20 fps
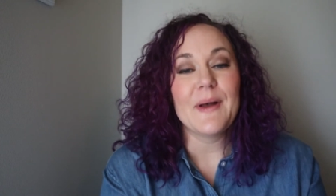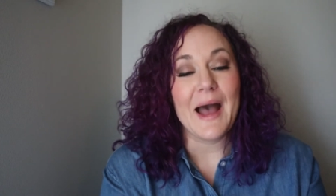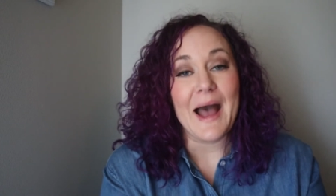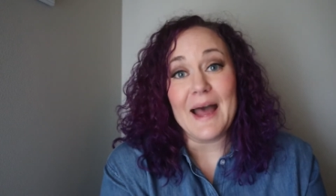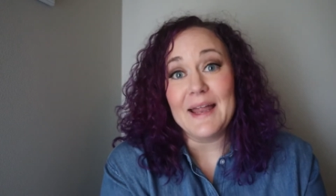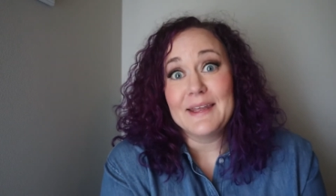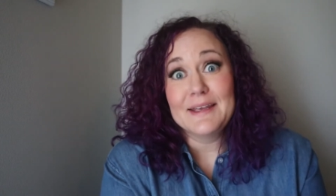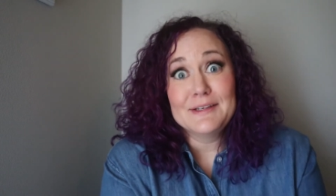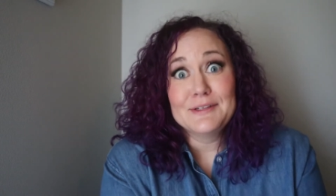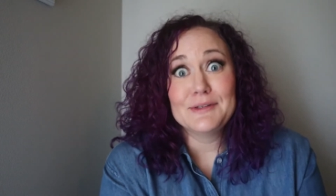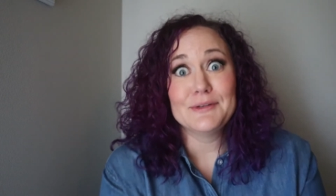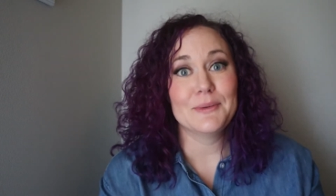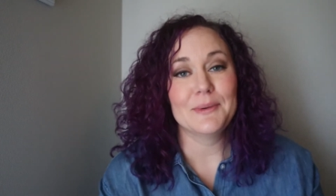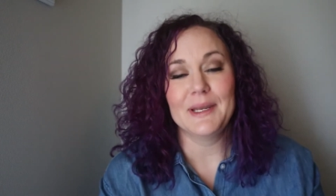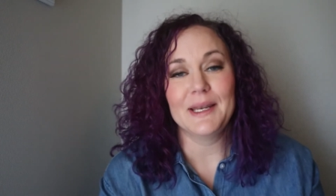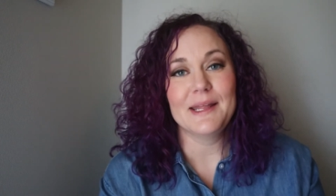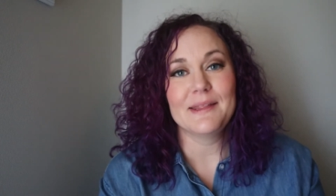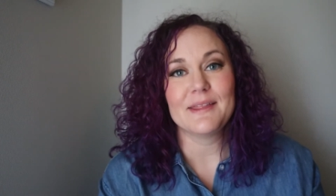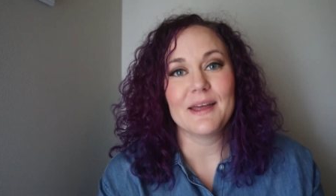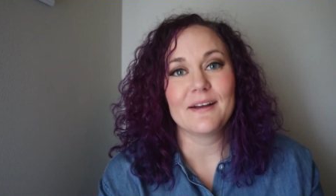I didn't do
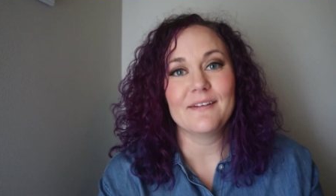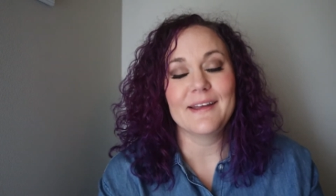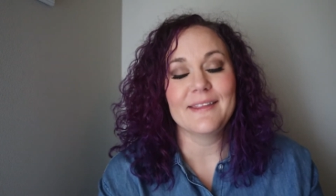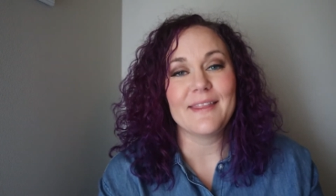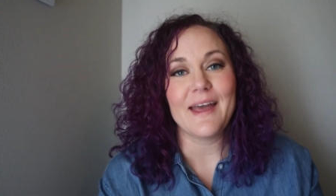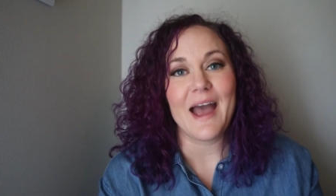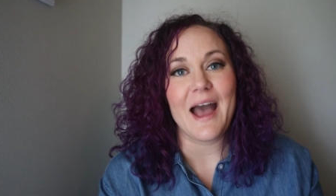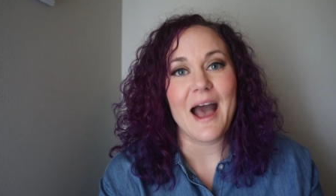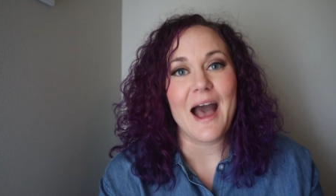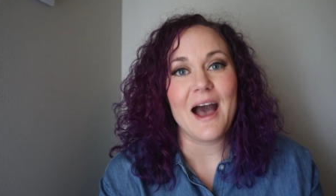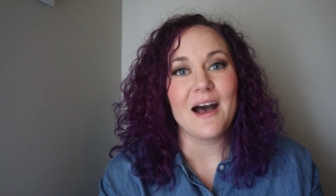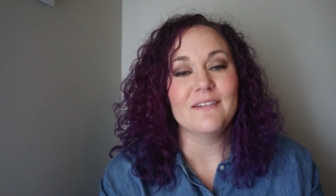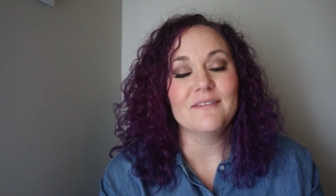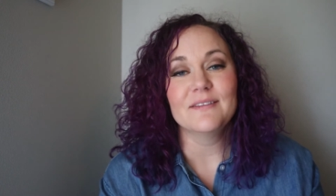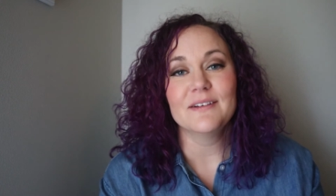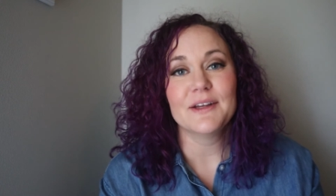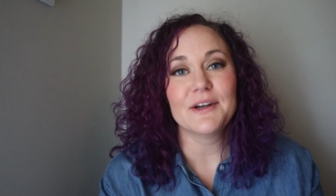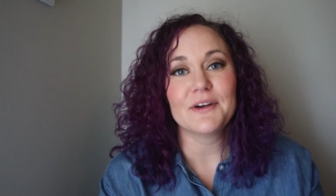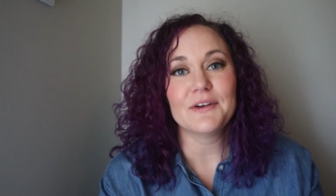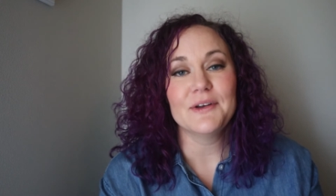anything like that. I
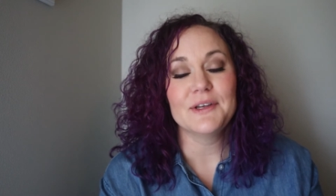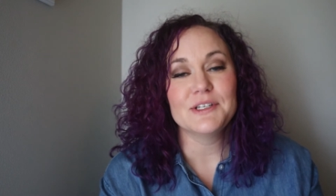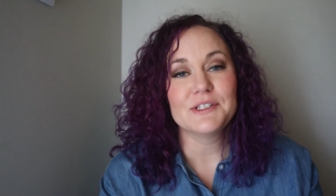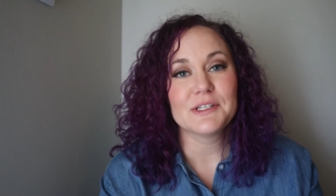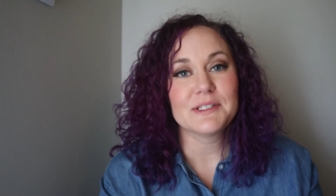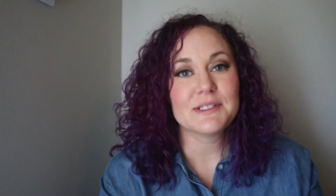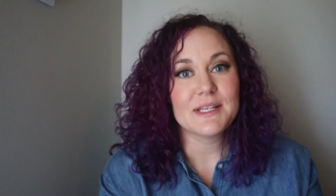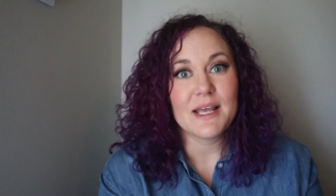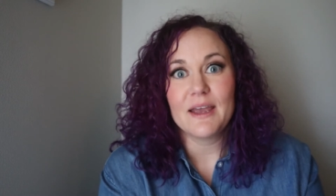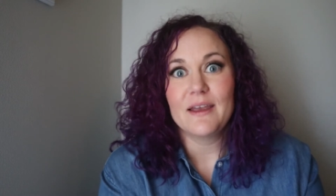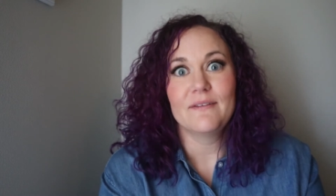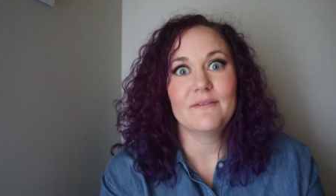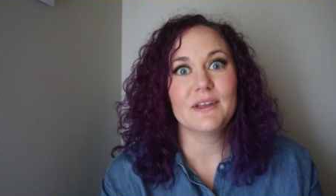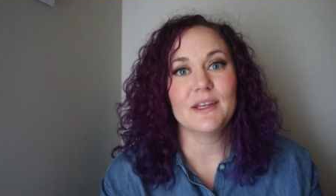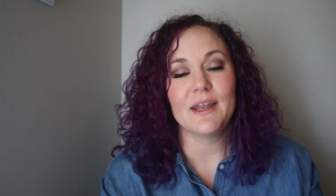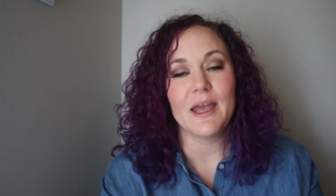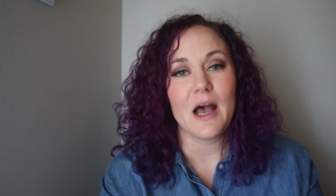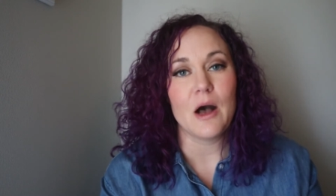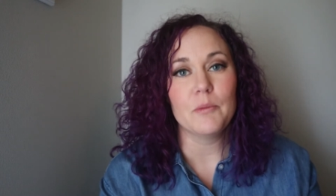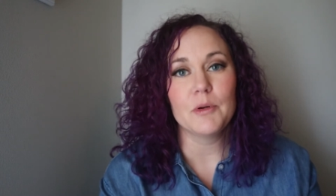literally just saved
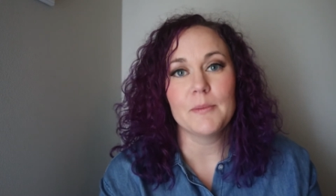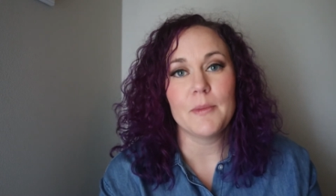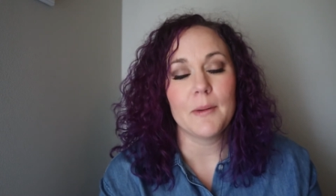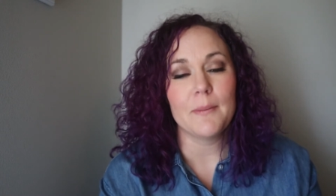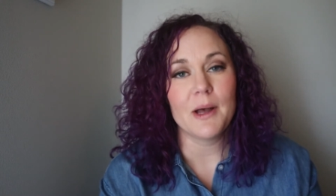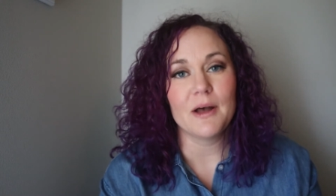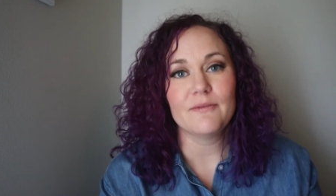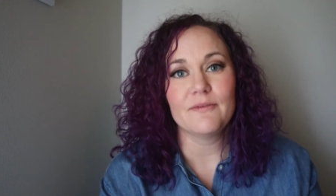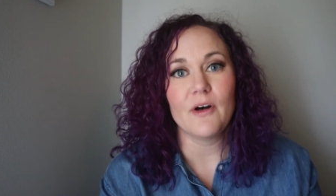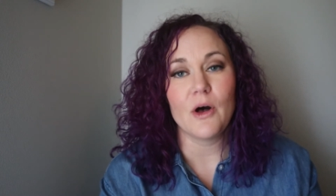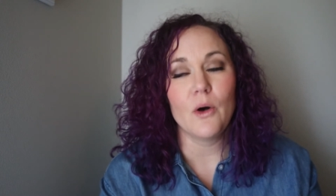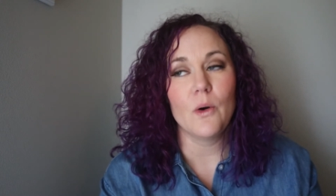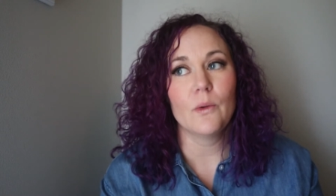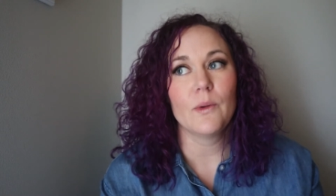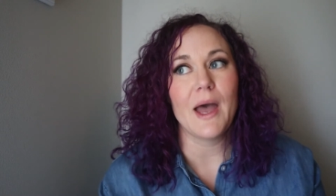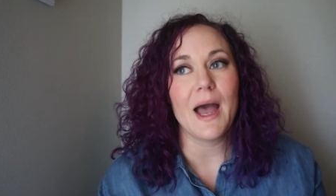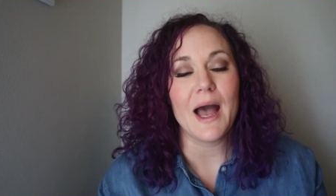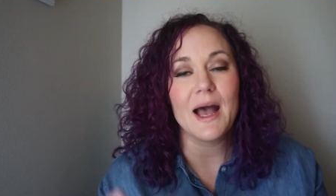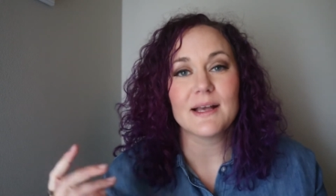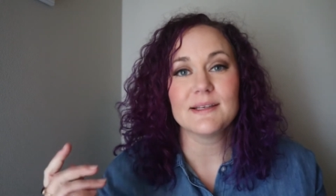an album on my
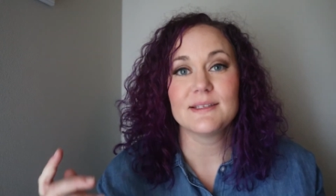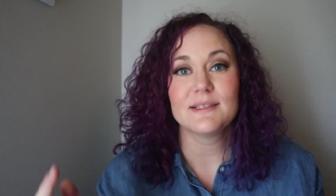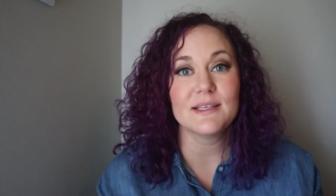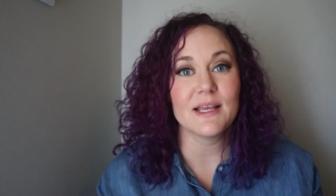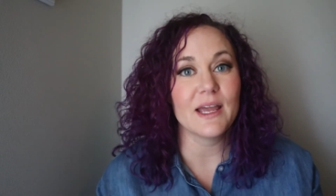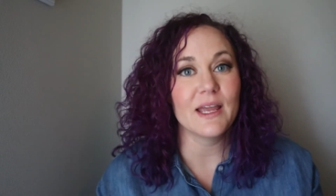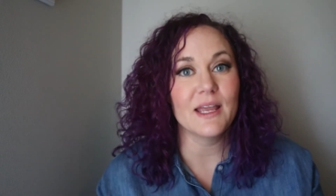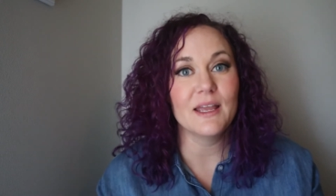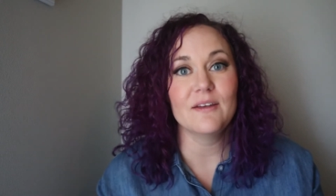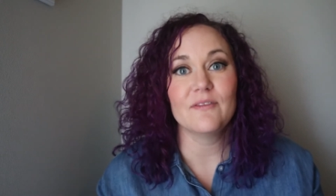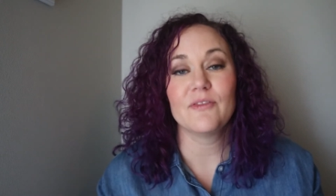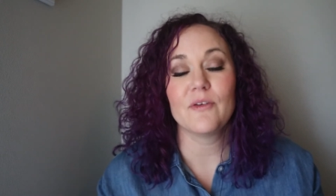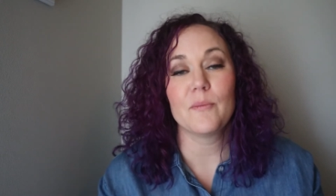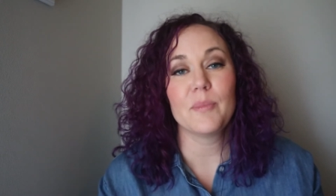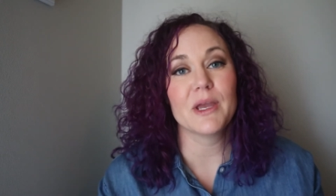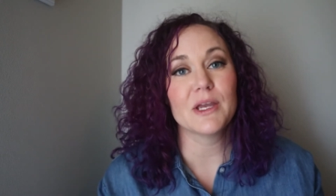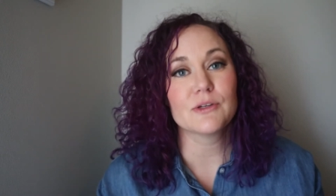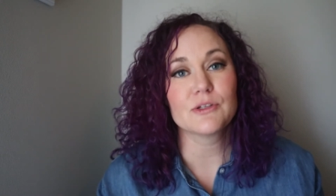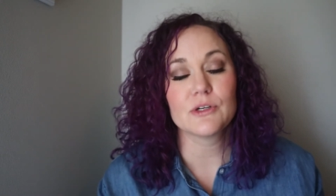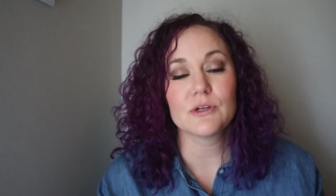phone. I save
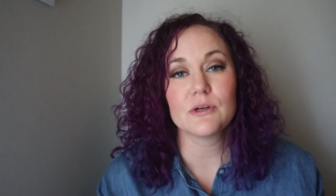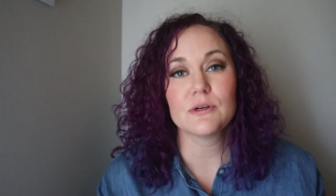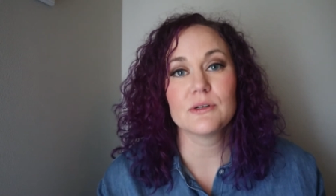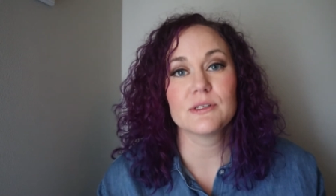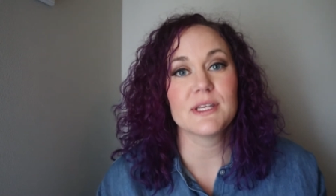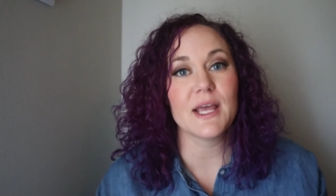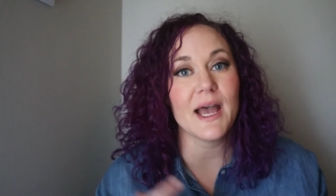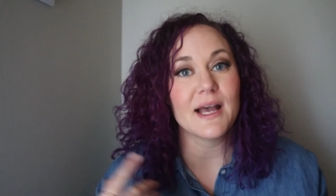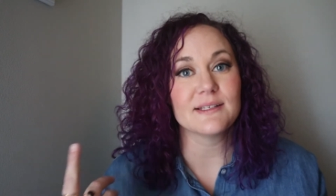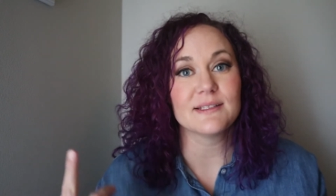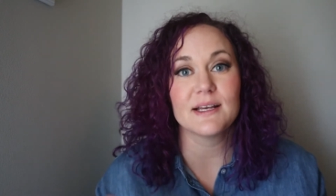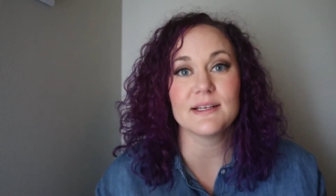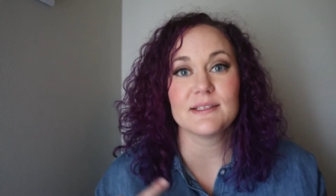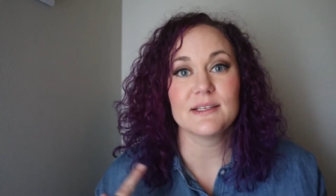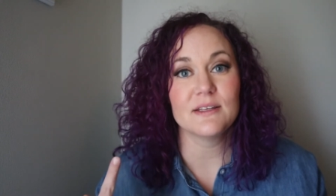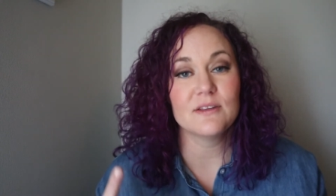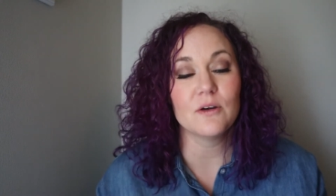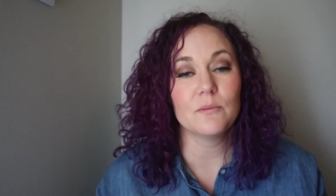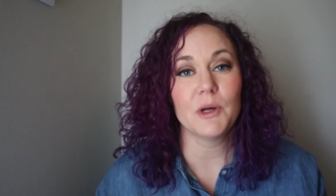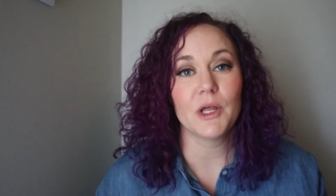pictures as I
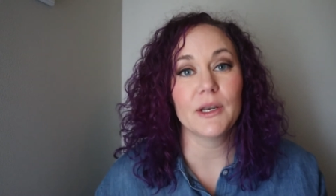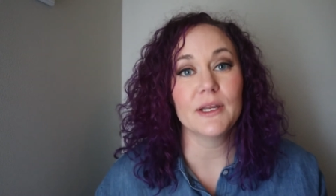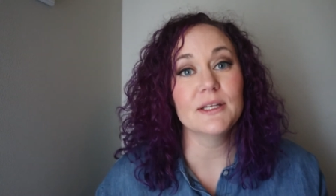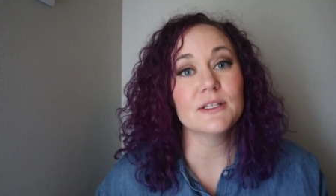see them on